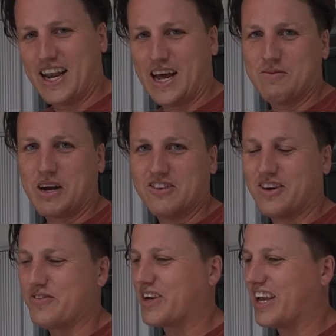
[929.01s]
alarm goes
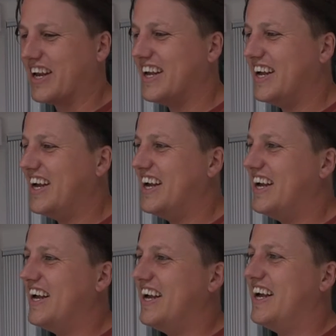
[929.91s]
off again.
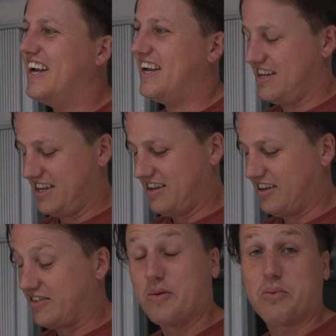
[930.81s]

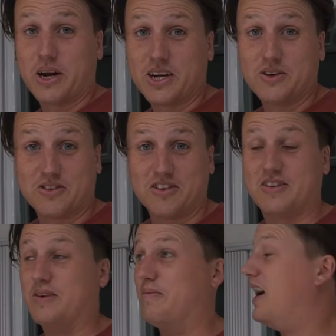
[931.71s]
So pretty cool
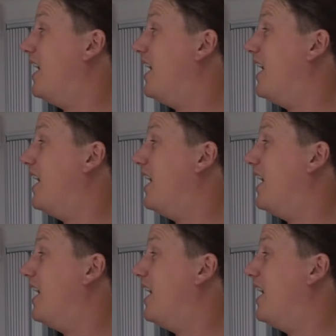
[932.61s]
system.